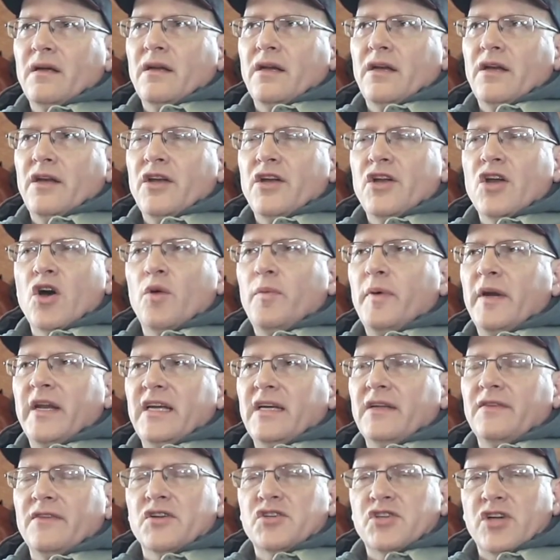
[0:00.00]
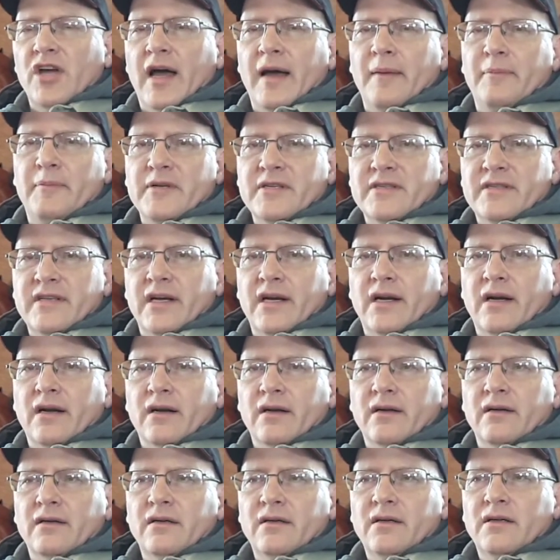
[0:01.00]
nobody in the shop is
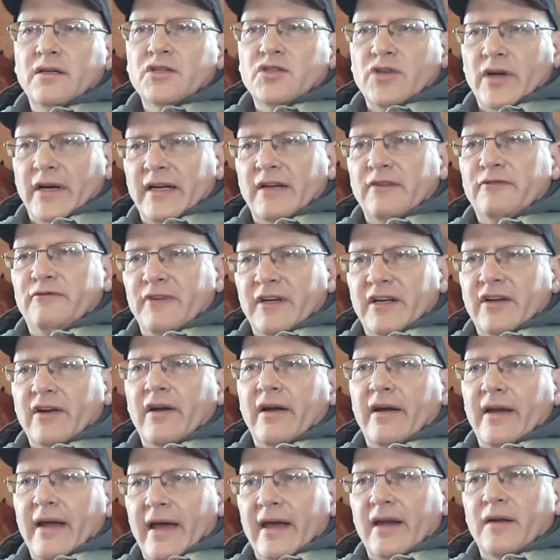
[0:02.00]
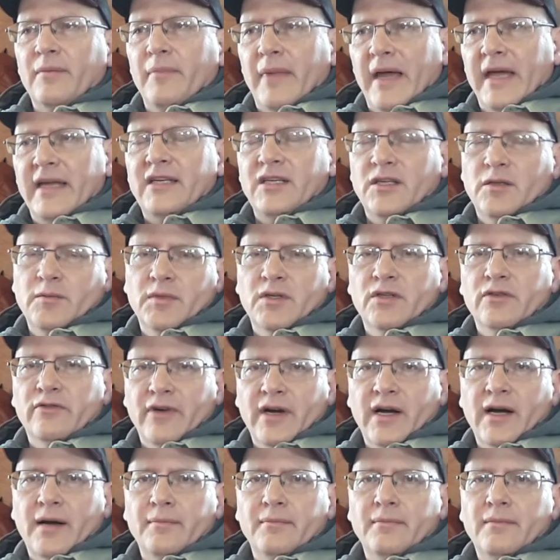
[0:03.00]
there trying to figure out how to make you move
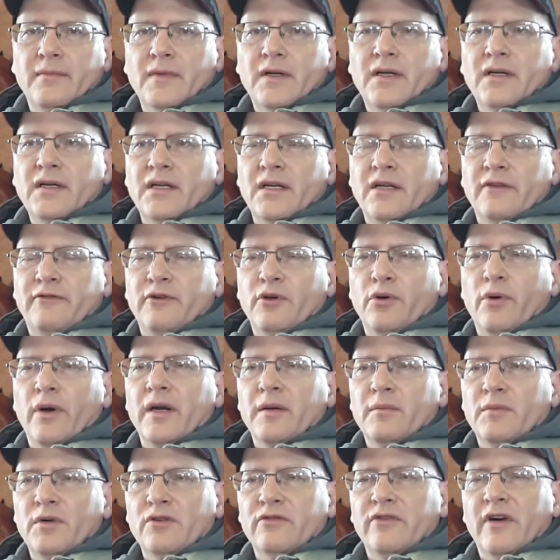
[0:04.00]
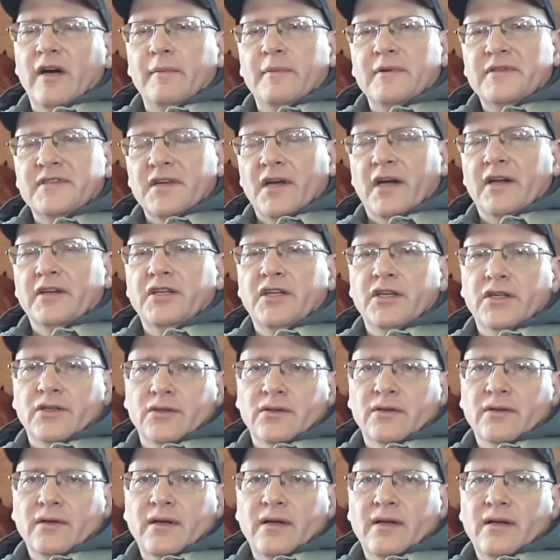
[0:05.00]
up. If you want to move up, it's on
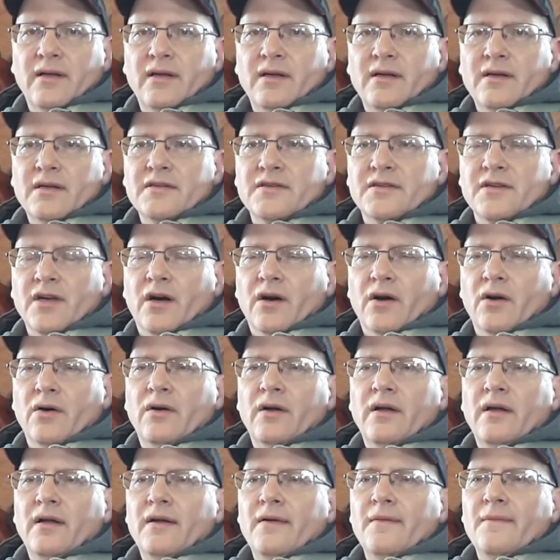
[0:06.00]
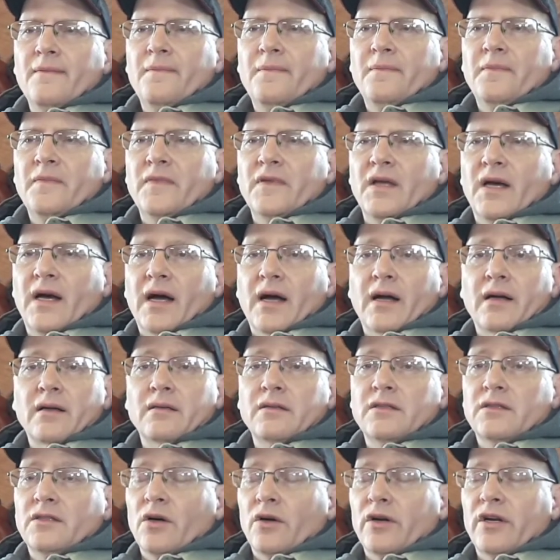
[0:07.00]
you. So
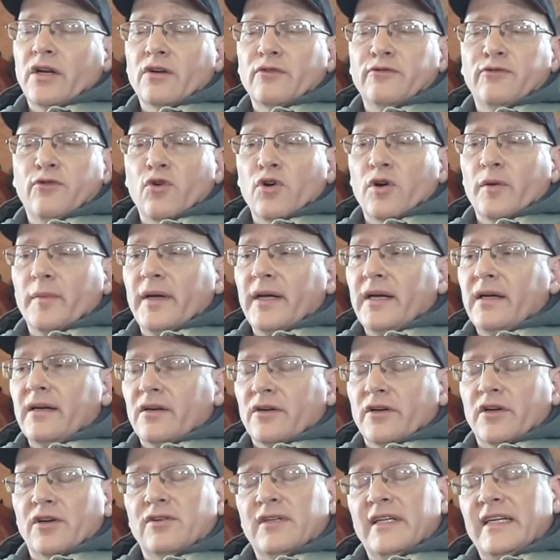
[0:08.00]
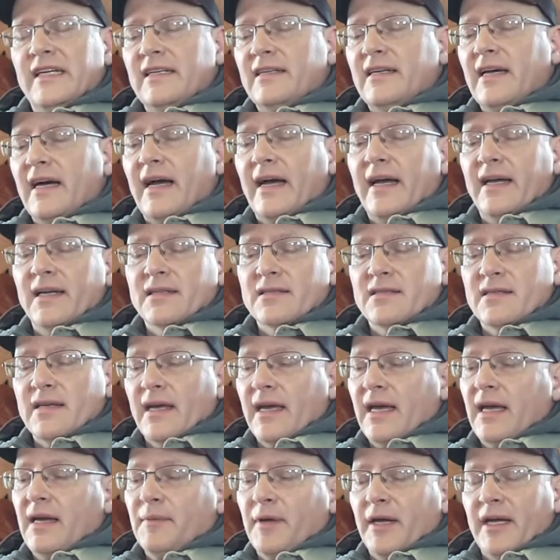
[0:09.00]
go to your foreman or your lead guy and
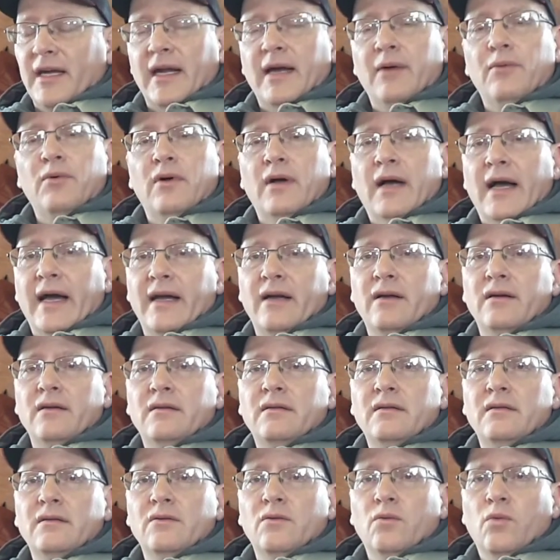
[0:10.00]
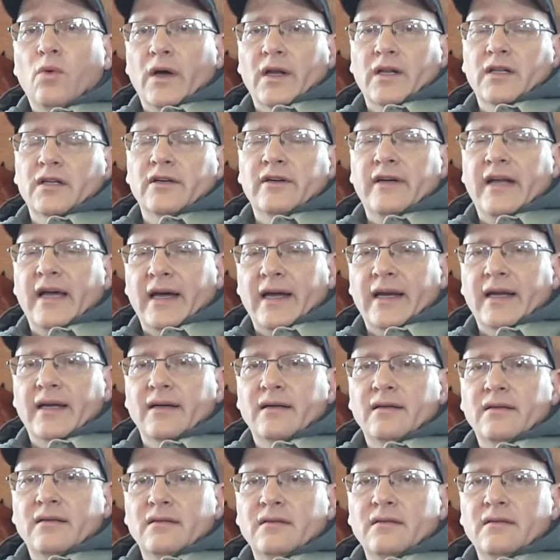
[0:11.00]
say, hey, man, I want to learn how to